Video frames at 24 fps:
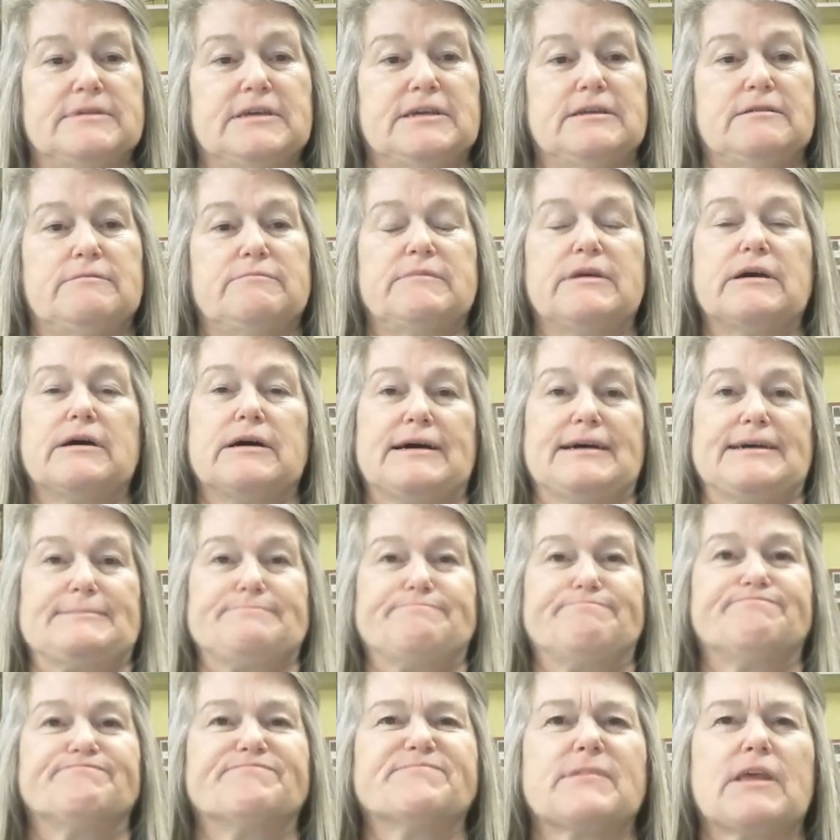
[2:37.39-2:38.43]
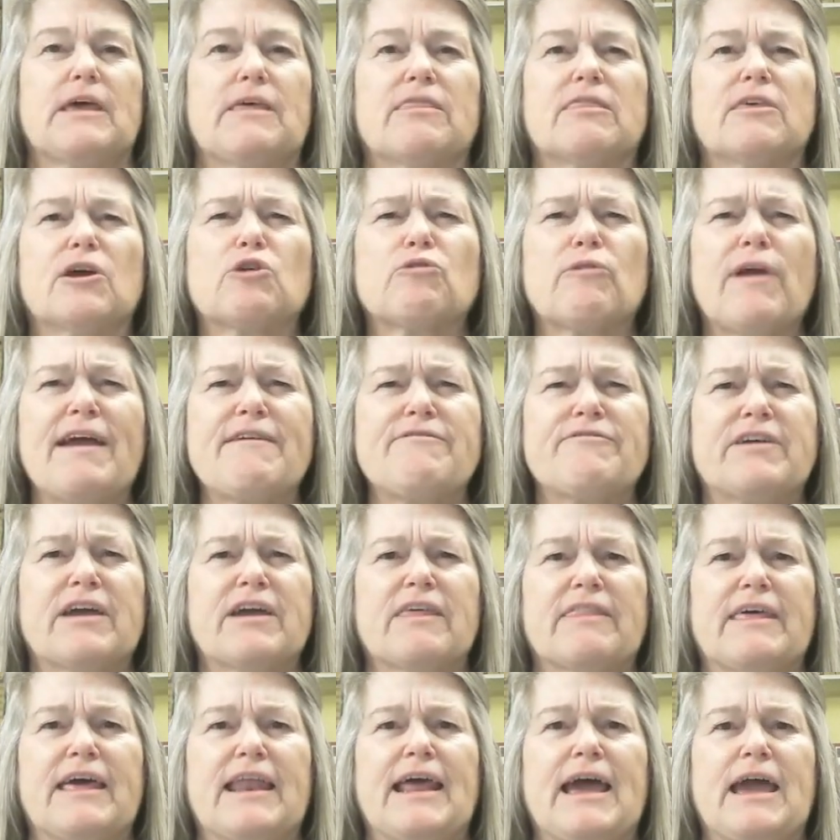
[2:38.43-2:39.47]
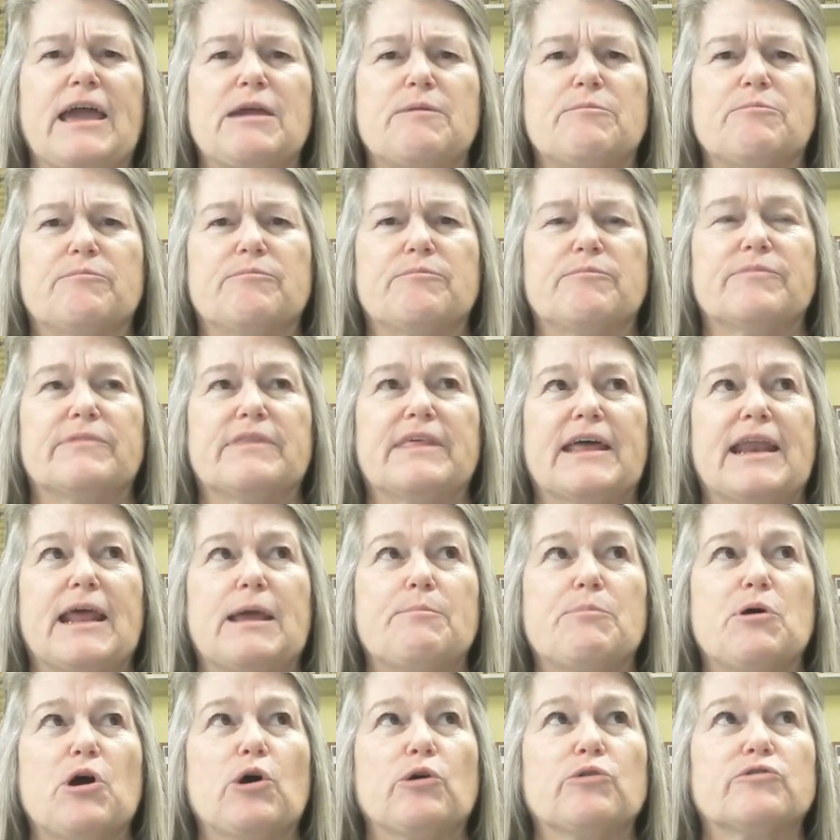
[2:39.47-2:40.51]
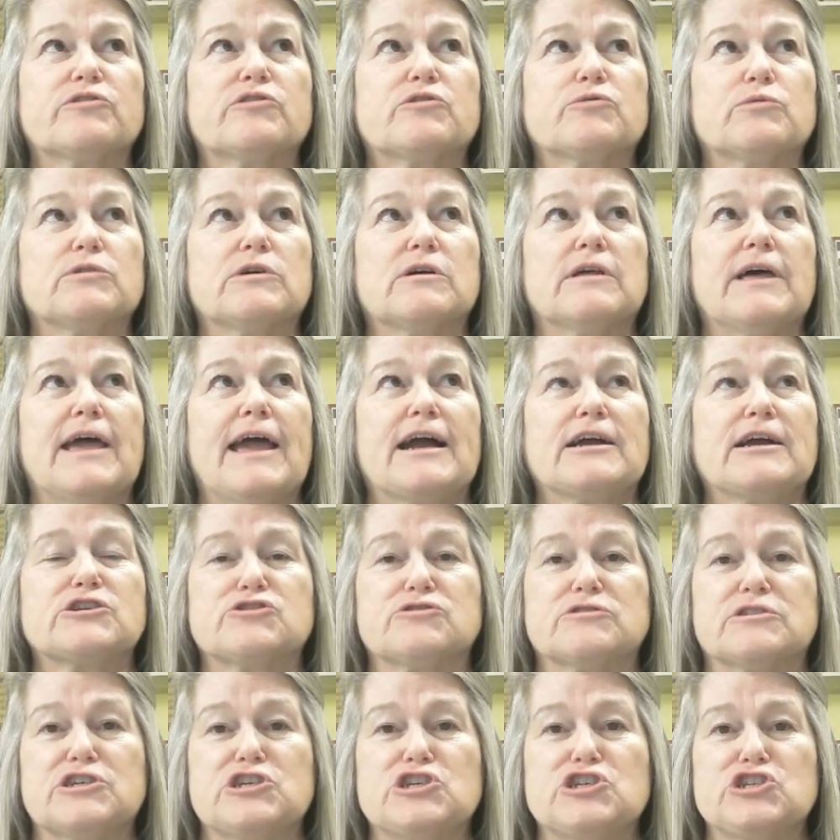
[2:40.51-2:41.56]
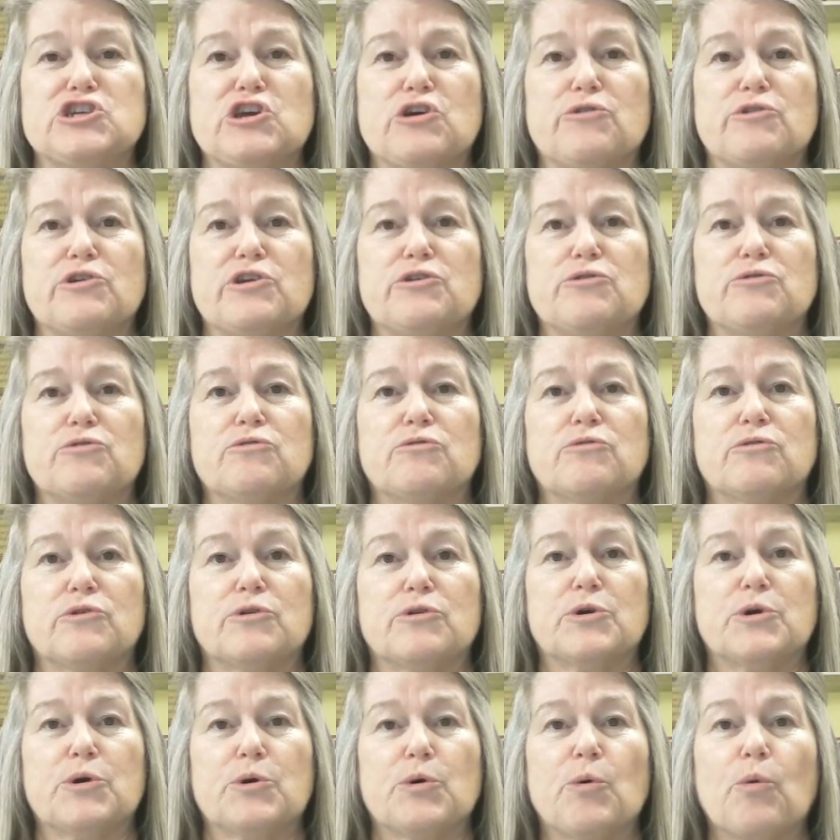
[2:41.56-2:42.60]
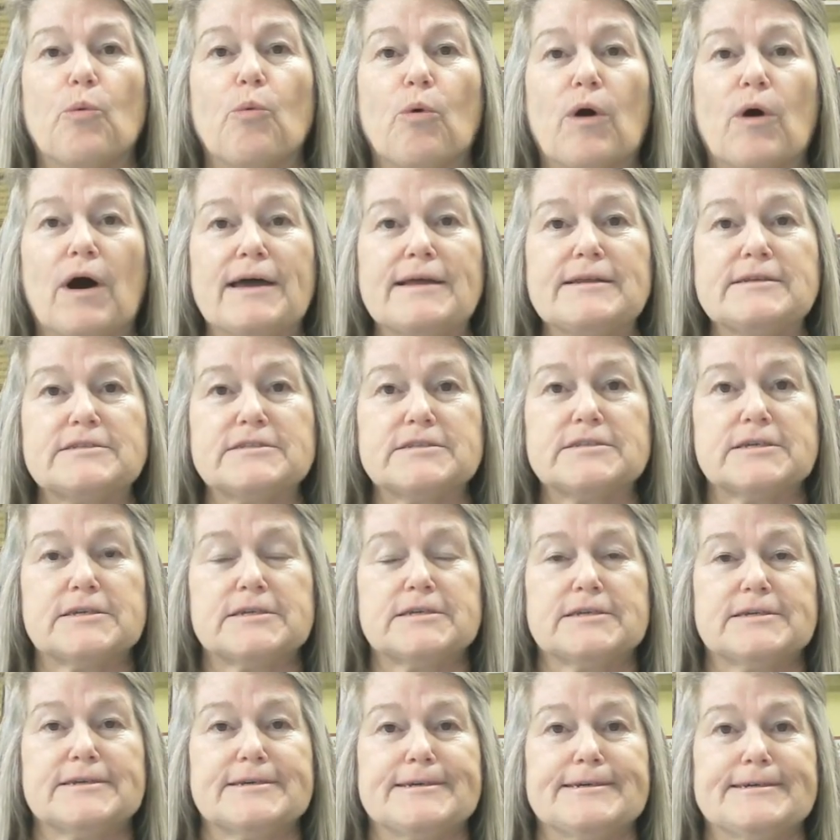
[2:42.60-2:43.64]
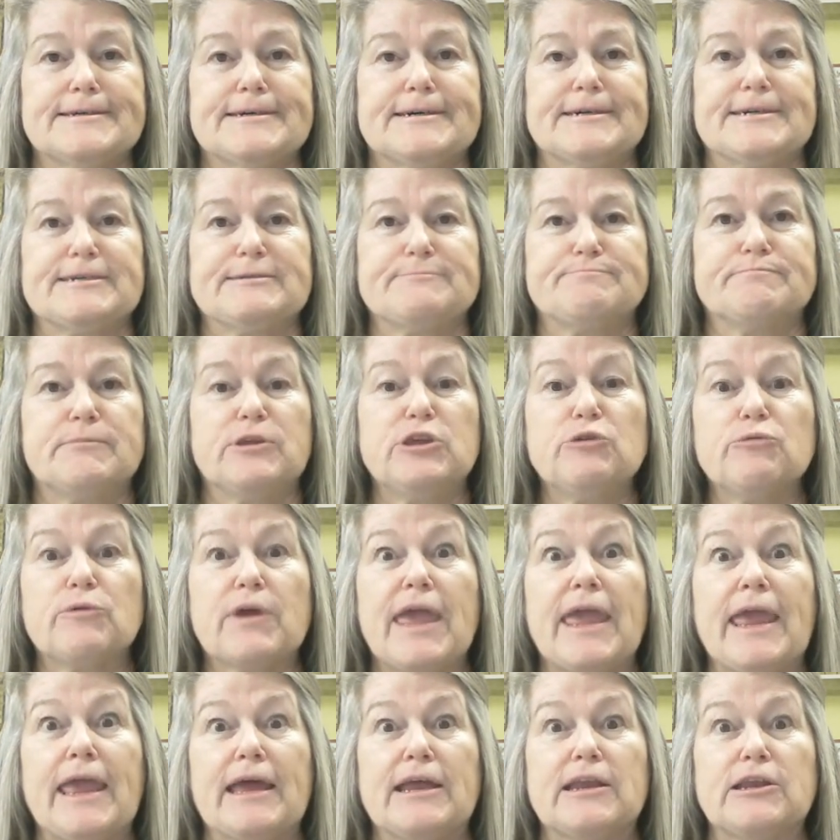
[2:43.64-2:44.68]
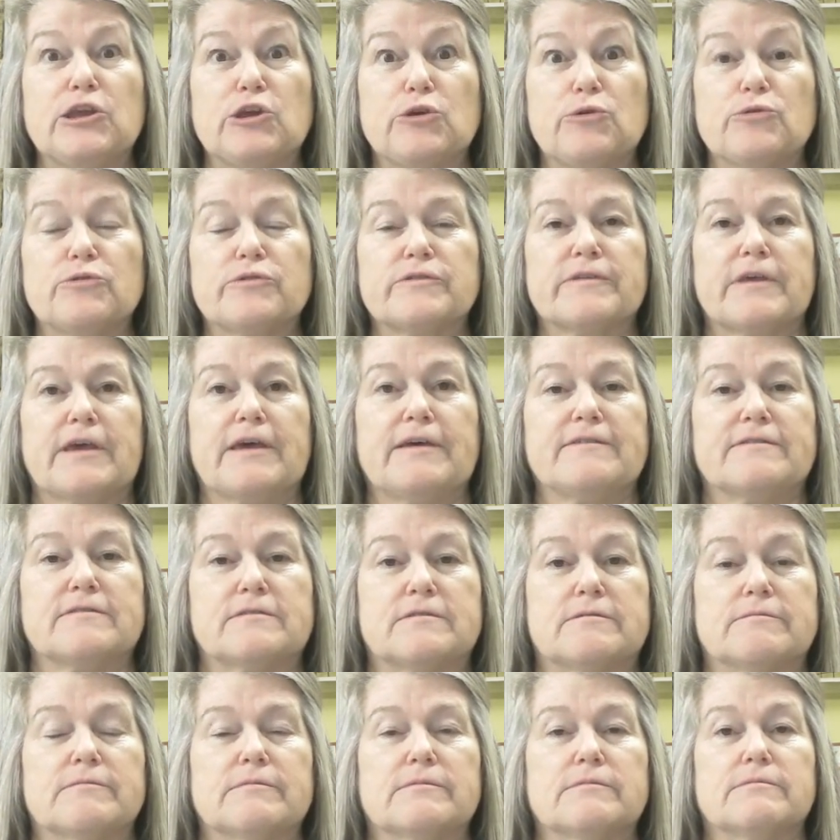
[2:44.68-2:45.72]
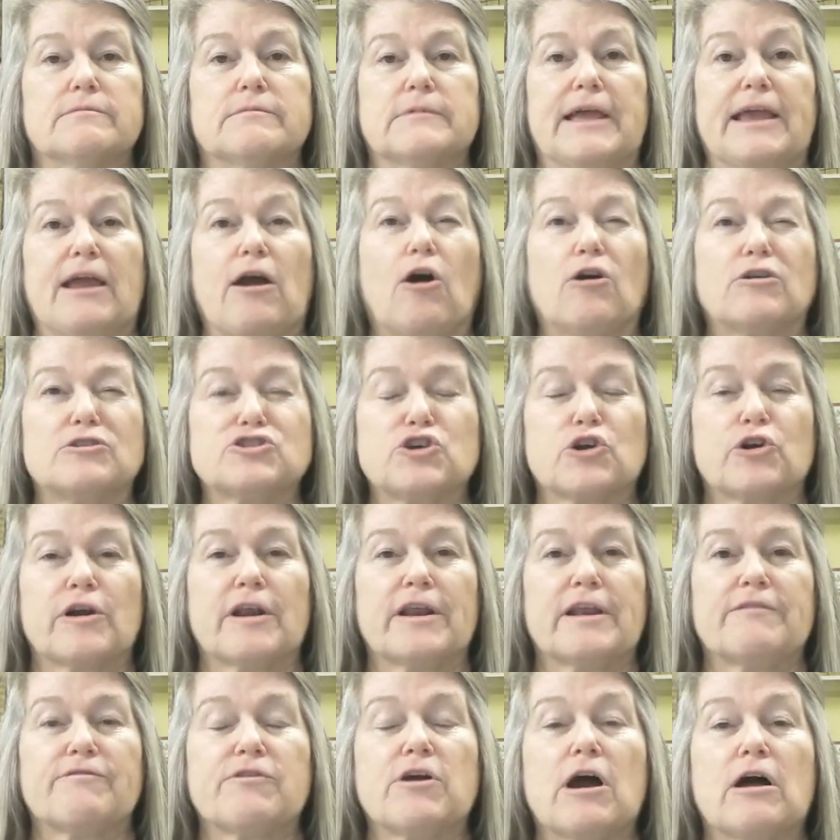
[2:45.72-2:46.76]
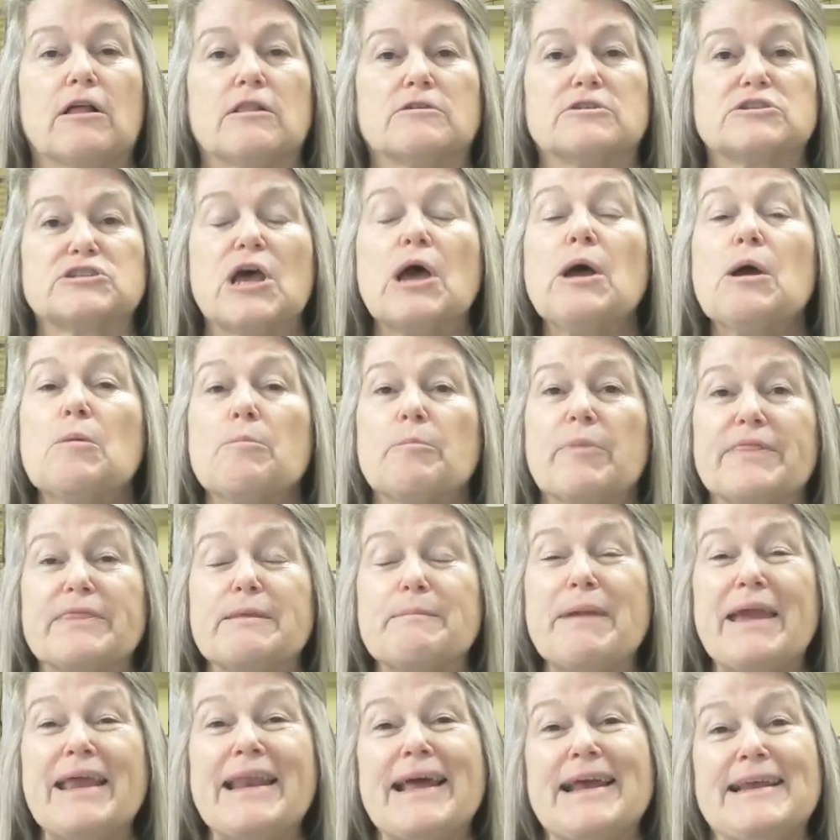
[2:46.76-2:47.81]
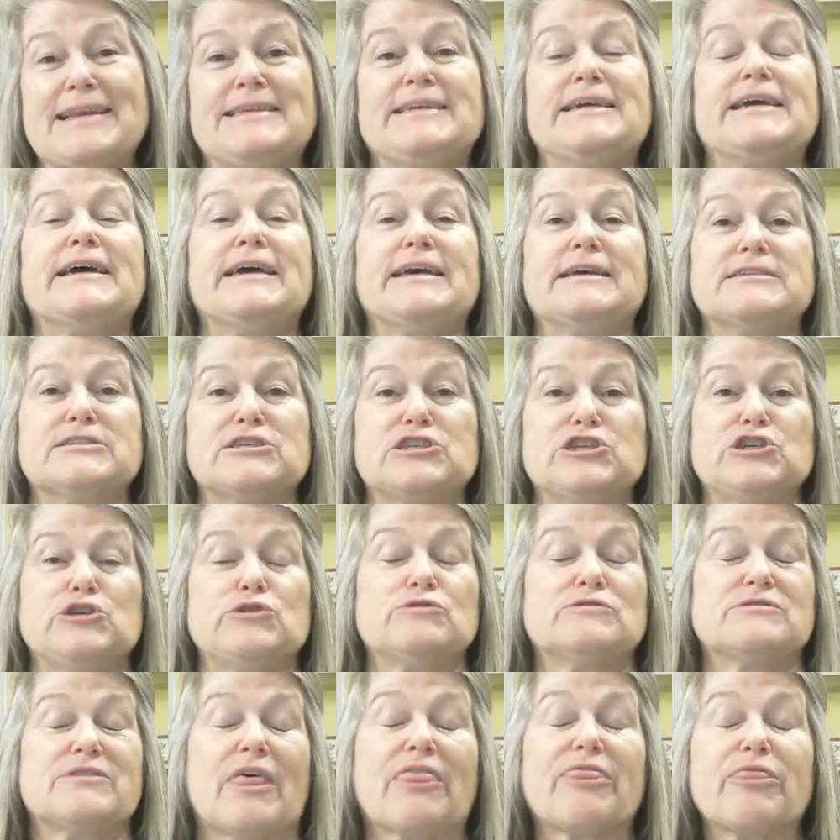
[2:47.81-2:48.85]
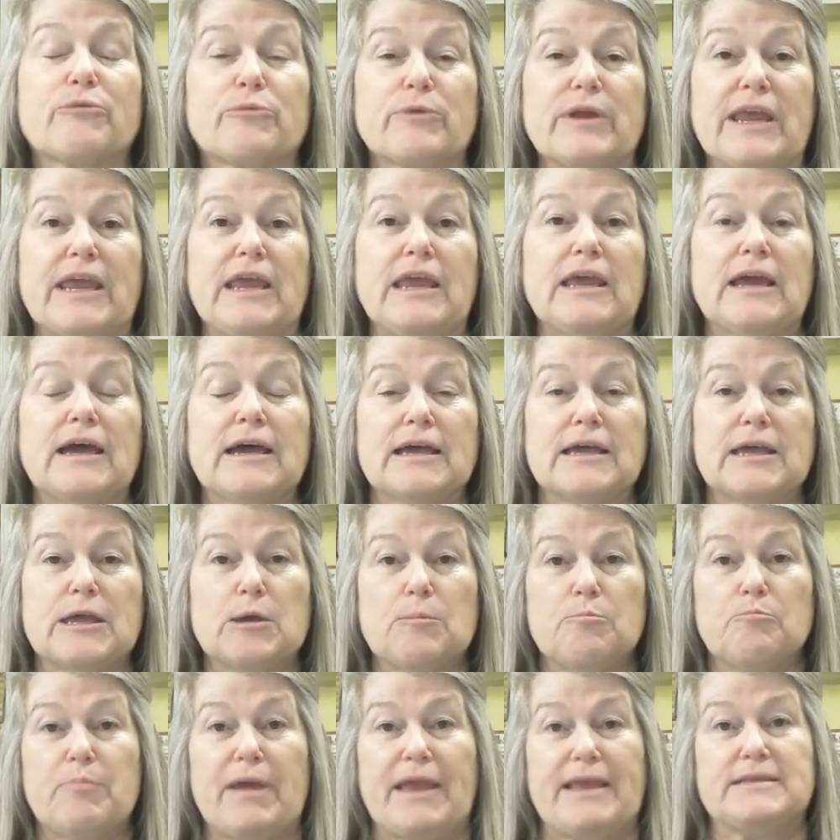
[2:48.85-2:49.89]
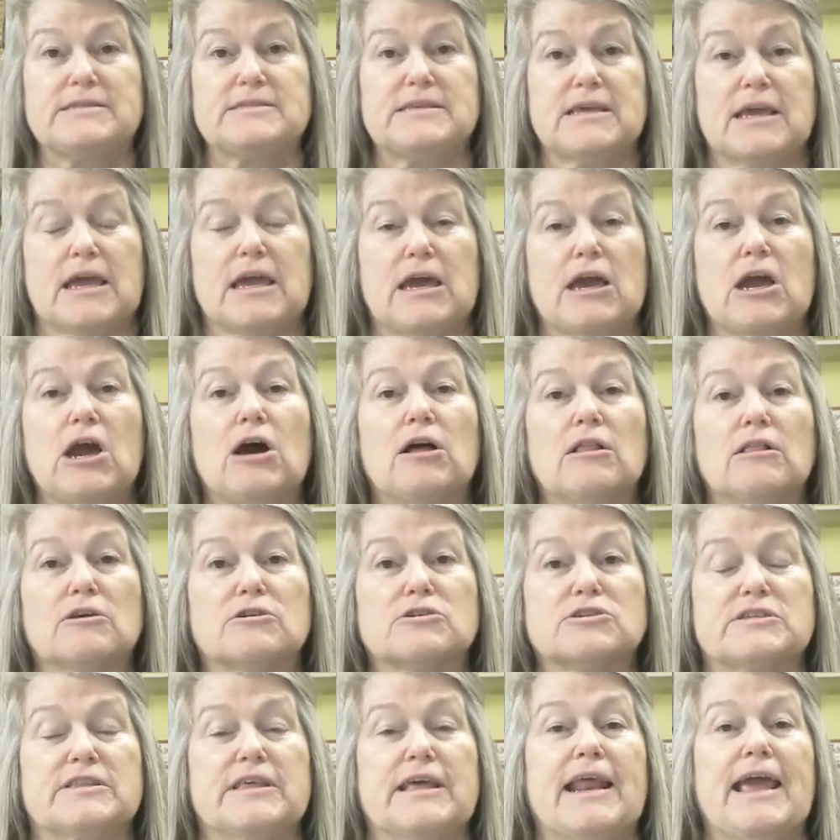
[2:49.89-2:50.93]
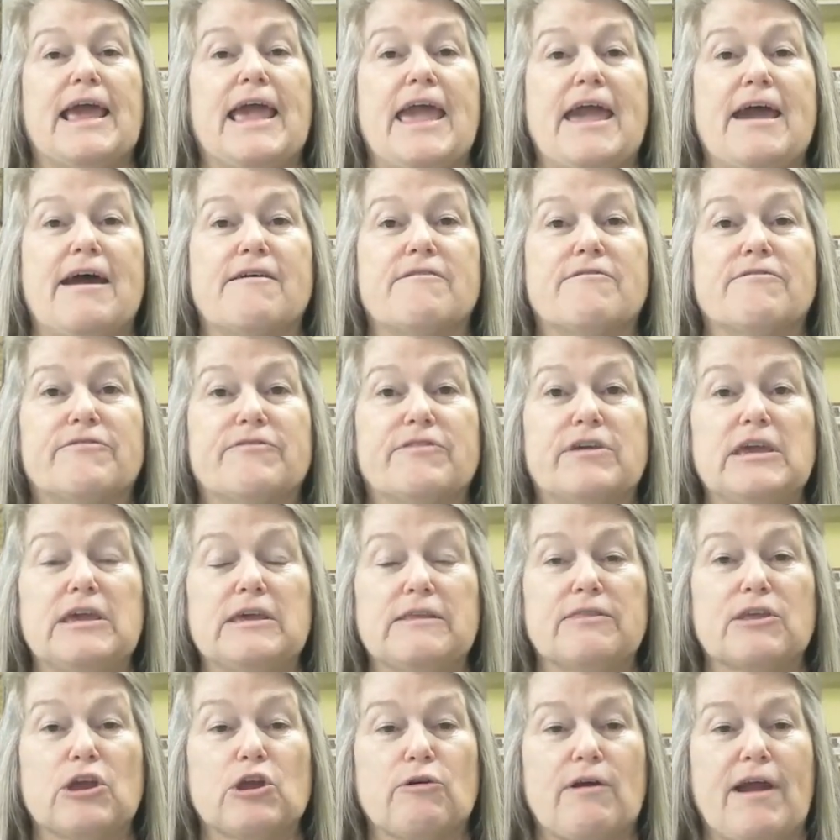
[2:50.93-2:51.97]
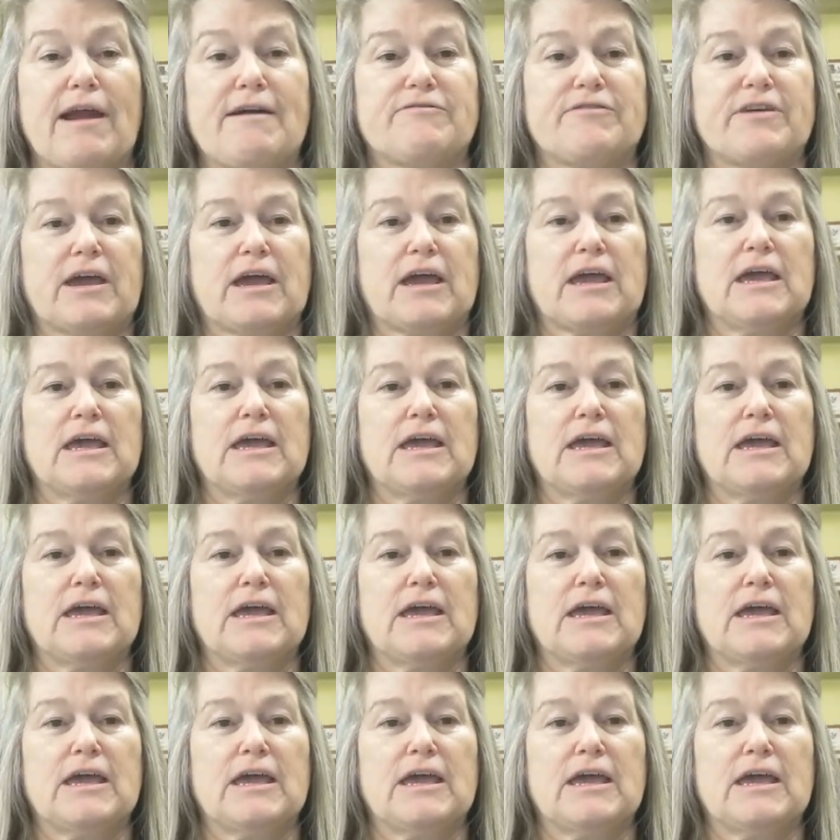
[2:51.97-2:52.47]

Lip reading: The graphic that I post will actually show you what you can use as like alternative colors. But the main idea is to use the 3 basic colors that I have in the graphic.